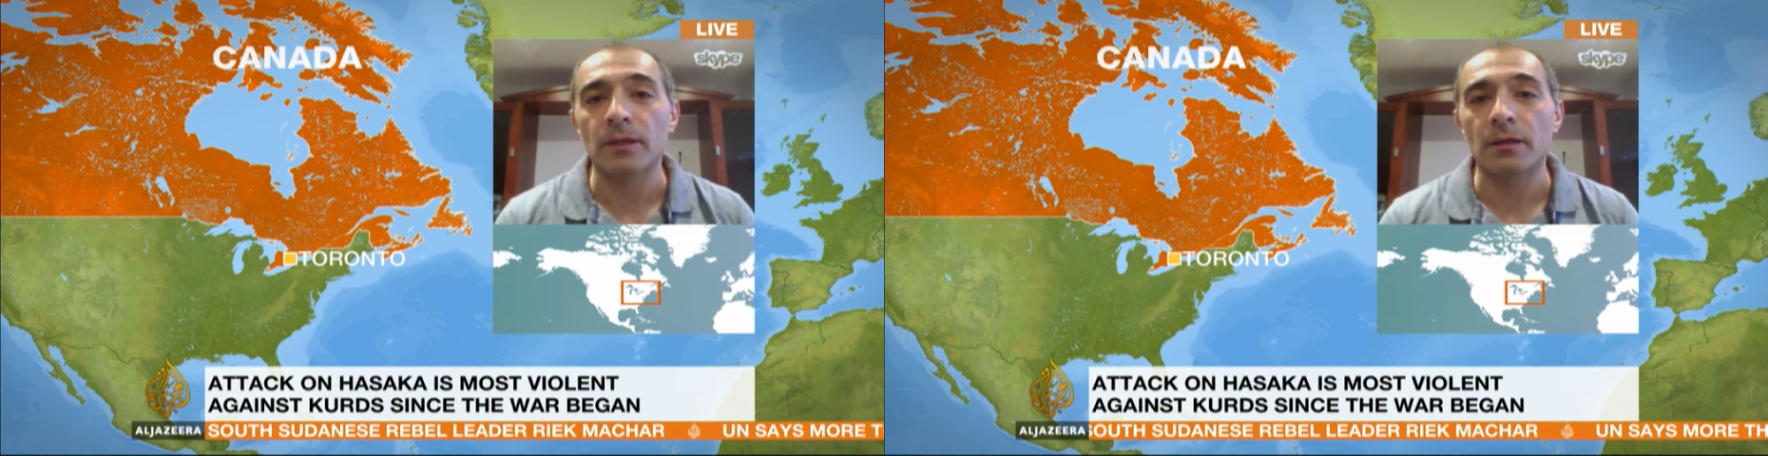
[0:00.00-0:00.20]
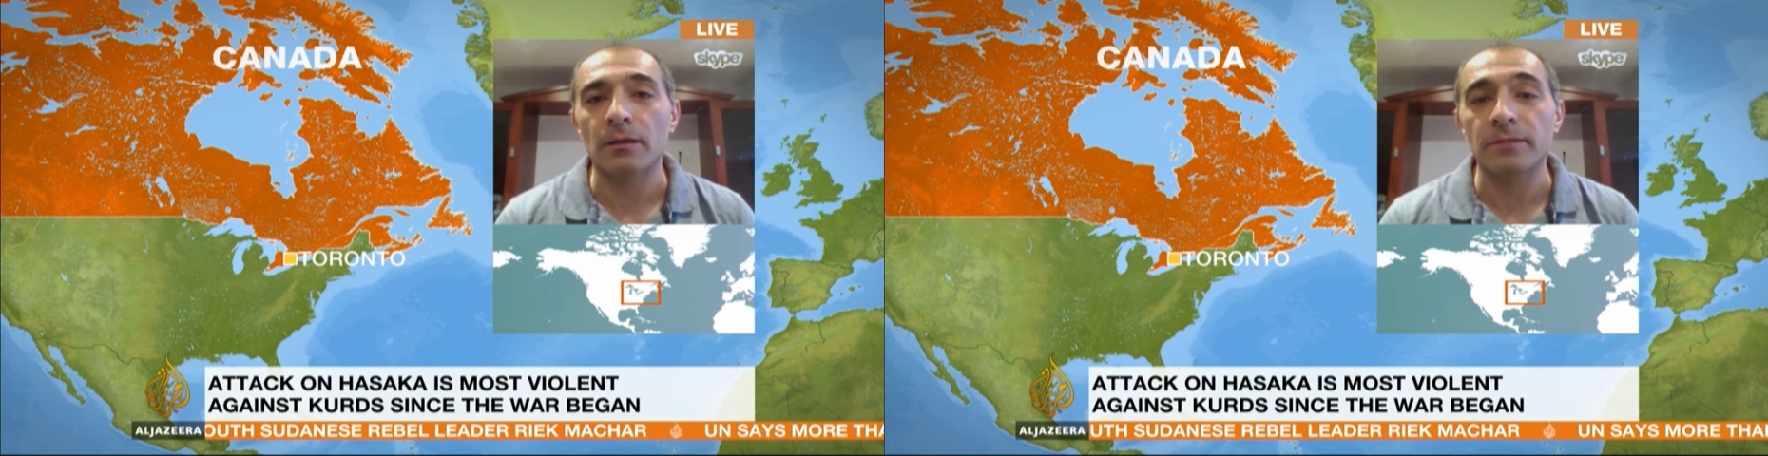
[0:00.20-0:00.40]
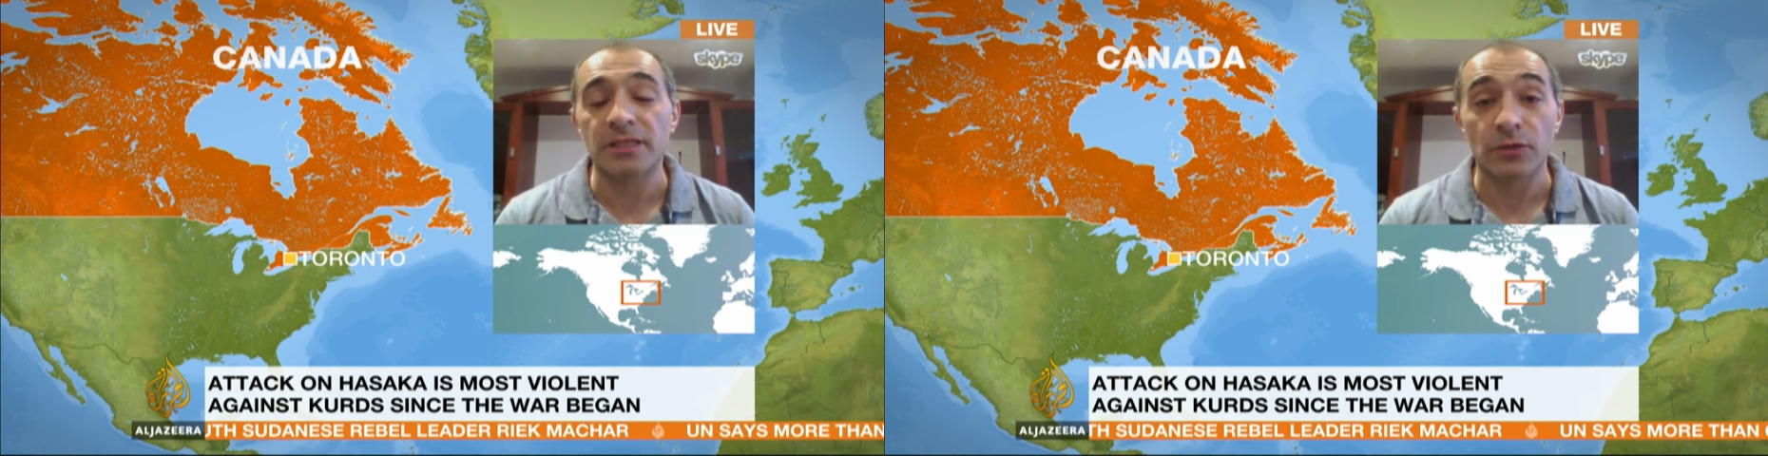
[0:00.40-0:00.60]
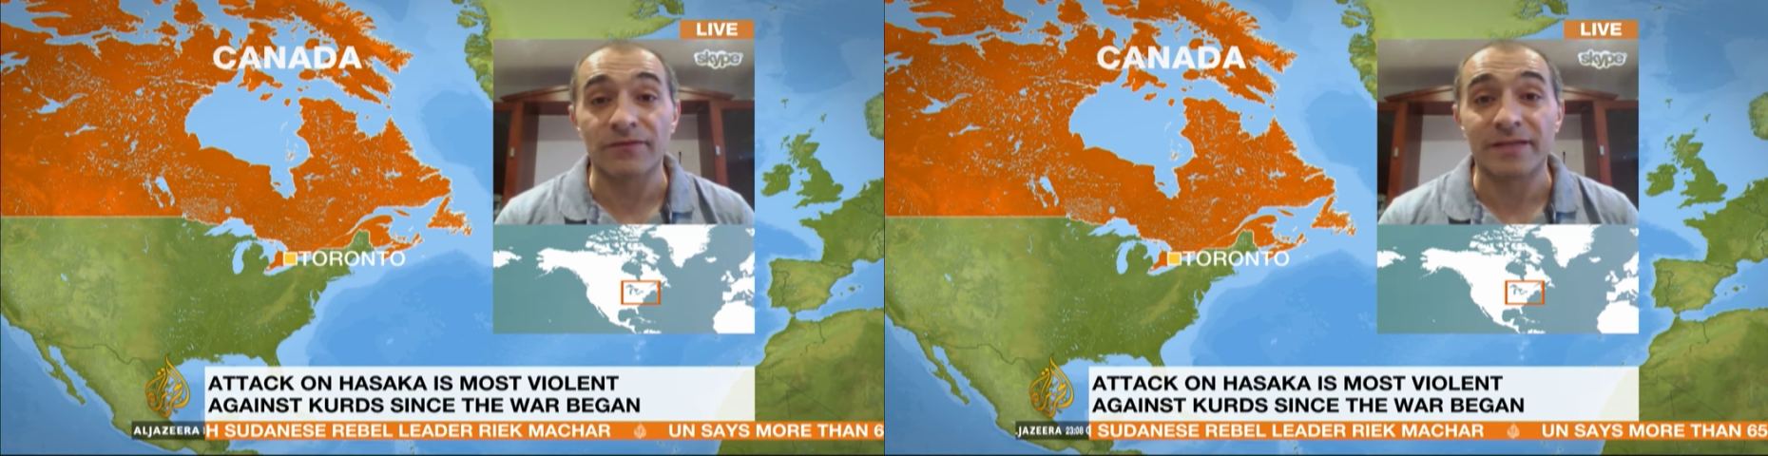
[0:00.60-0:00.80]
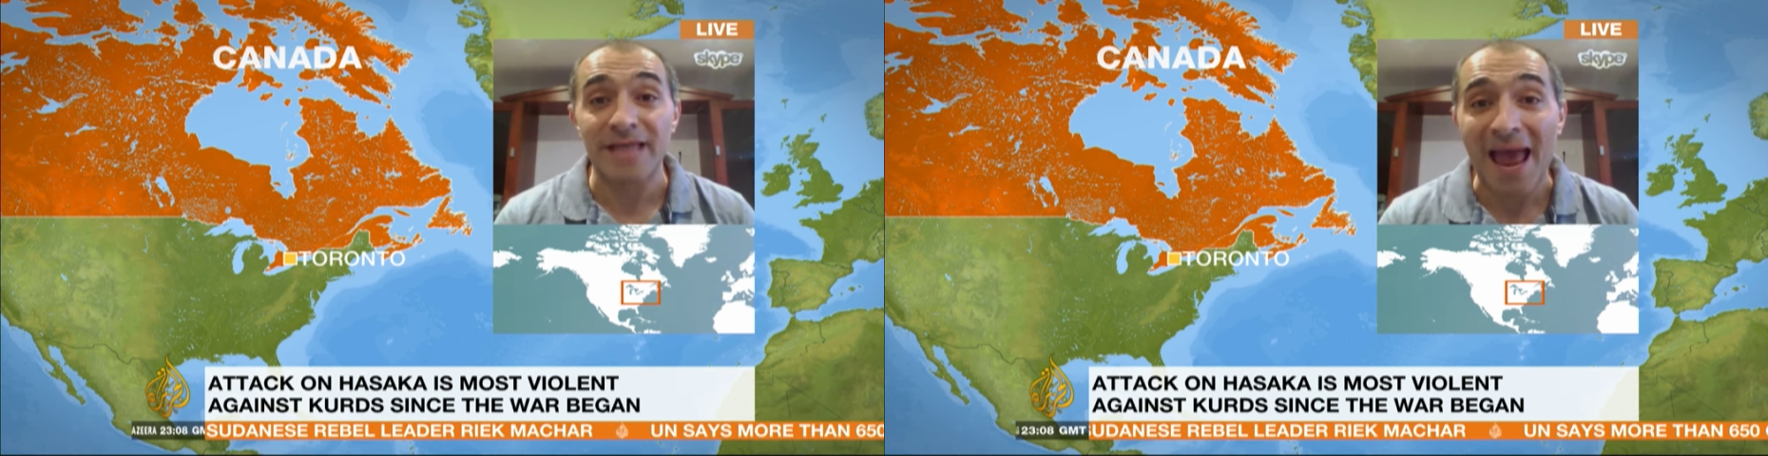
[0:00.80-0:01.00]
series of
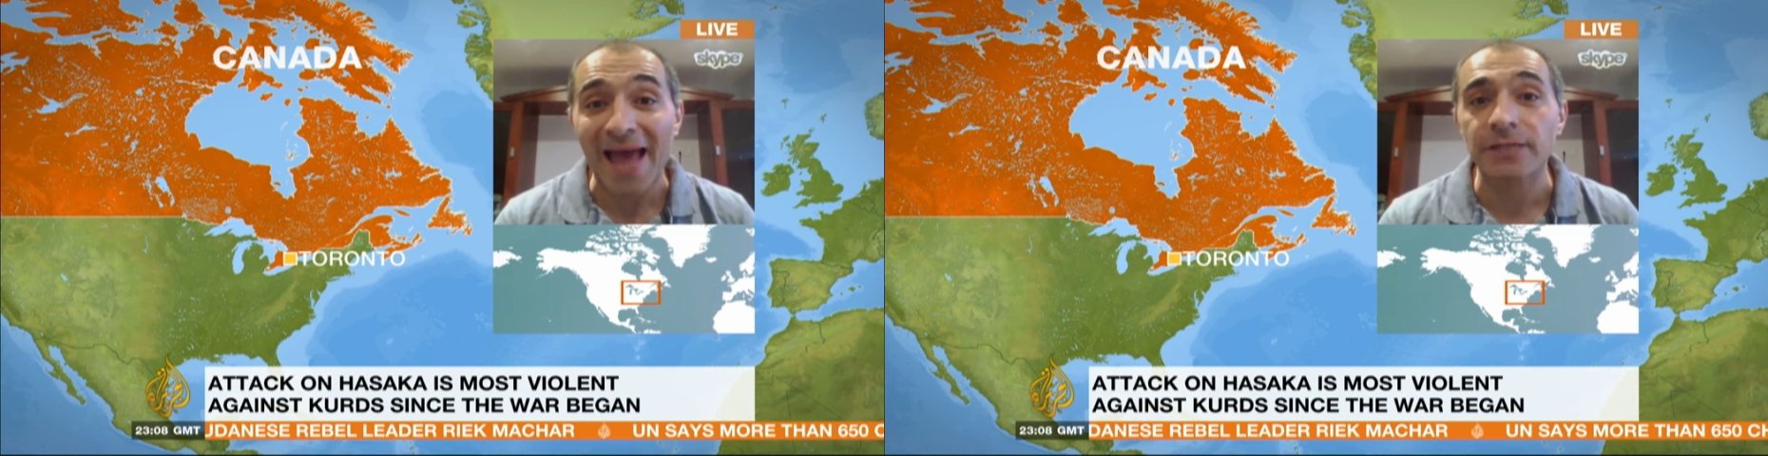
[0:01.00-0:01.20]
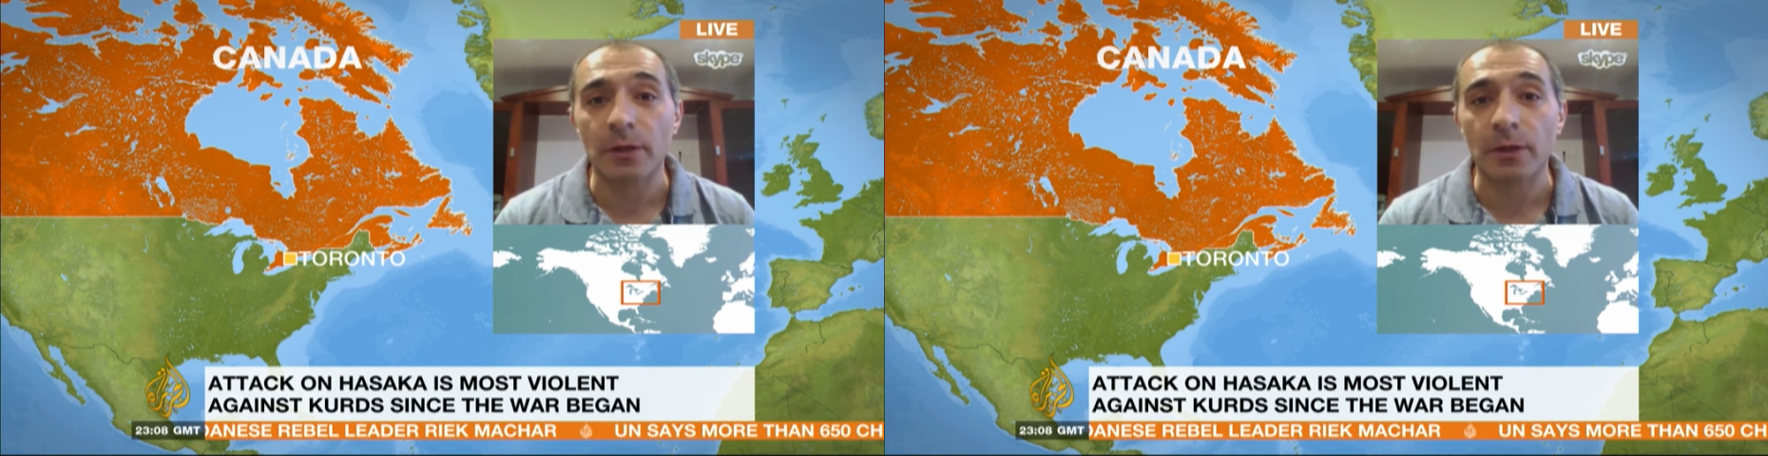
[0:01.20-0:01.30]
attacks by